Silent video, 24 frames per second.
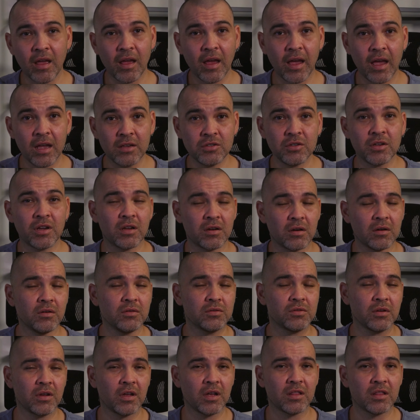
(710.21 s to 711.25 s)
And you can
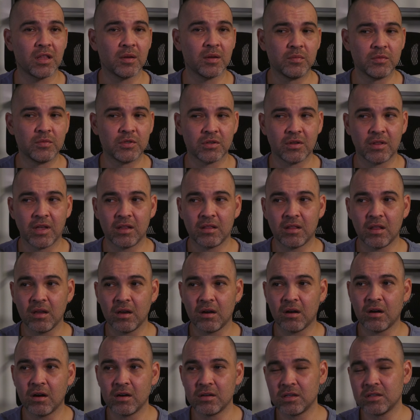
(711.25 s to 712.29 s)
also get them so that they
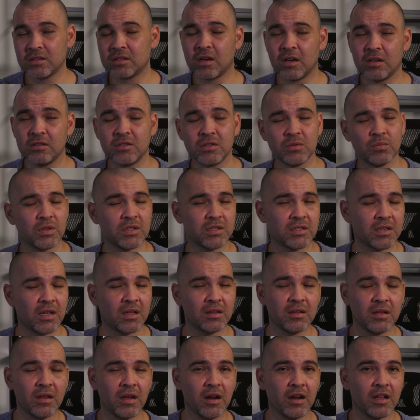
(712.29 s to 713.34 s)
are designed to
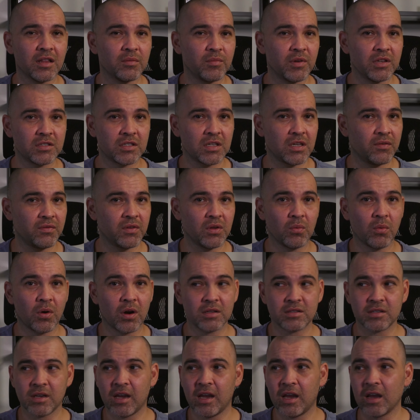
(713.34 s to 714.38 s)
withstand the elements if you
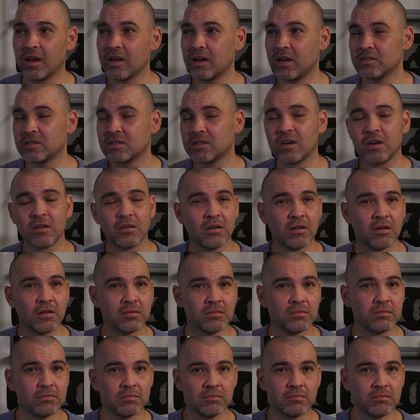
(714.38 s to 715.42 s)
wanted to hang it outside
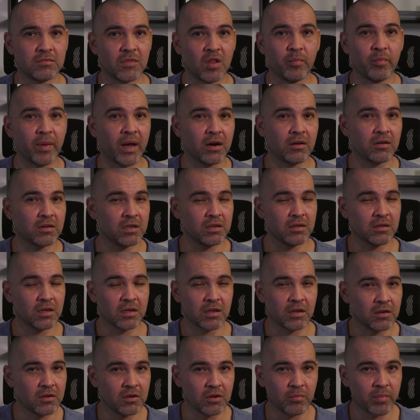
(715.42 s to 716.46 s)
on the balcony
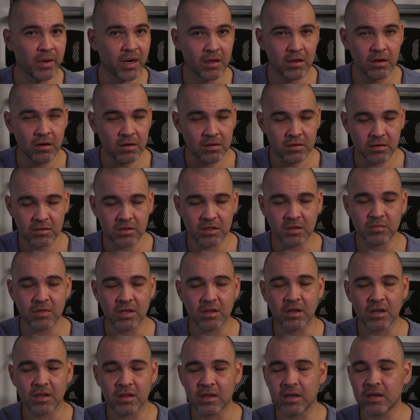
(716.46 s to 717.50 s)
like in your backyard or something
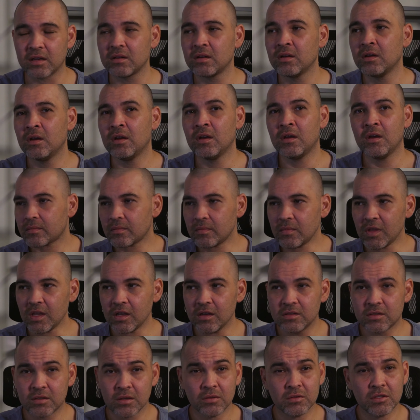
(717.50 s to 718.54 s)
like that.
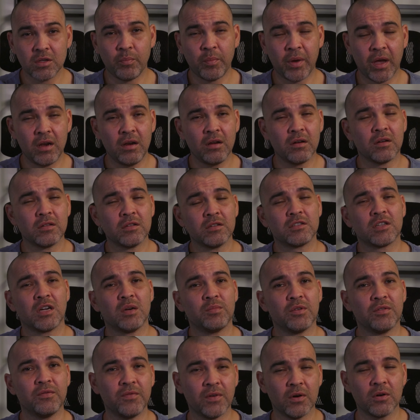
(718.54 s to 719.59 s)
So depending on the
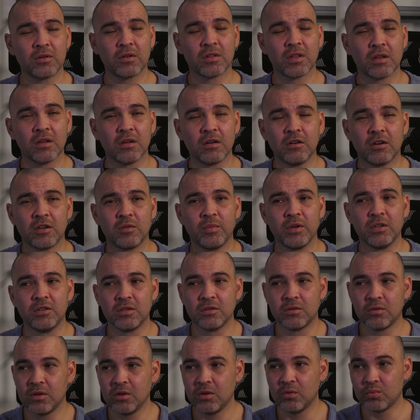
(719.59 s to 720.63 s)
type of photo that you're going to be
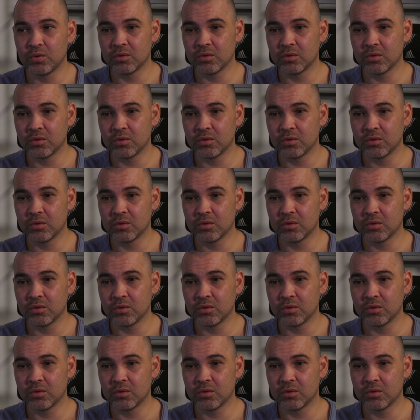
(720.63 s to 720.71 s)
doing